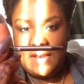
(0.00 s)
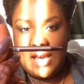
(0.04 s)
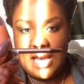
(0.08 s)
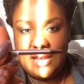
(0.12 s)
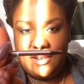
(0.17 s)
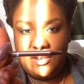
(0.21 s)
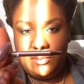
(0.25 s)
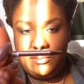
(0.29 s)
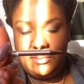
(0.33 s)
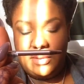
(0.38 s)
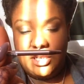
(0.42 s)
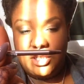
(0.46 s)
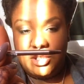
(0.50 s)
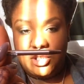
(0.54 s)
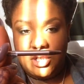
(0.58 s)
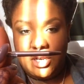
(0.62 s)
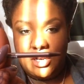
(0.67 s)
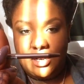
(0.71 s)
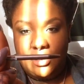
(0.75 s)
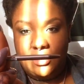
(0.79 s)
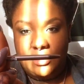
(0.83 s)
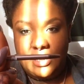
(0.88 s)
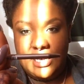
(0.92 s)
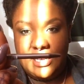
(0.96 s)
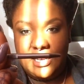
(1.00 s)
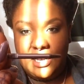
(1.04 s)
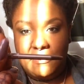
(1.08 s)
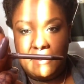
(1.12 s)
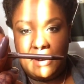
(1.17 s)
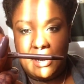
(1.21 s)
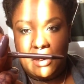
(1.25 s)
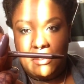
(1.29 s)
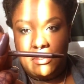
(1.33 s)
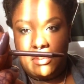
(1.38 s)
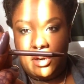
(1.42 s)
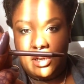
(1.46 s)
I had to make sure I don't let
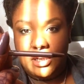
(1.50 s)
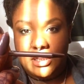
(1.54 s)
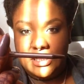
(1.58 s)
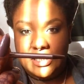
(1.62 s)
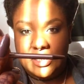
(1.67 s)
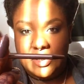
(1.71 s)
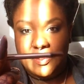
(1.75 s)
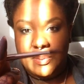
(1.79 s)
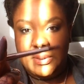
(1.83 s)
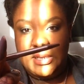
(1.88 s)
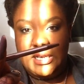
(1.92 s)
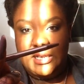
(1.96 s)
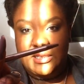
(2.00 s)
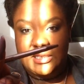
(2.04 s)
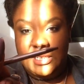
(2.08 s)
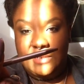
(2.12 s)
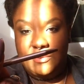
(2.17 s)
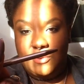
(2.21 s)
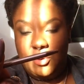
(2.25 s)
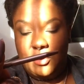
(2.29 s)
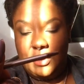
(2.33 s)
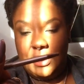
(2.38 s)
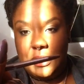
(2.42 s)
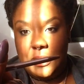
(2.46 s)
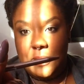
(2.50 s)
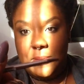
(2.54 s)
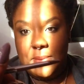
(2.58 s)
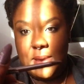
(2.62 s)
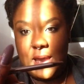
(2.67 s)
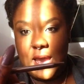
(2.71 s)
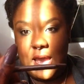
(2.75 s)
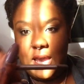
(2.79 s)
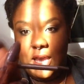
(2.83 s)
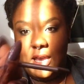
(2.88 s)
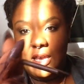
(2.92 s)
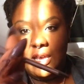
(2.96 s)
anybody borrow this pen because I won't get it
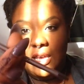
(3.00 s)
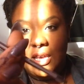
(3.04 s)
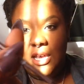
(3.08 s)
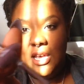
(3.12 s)
back.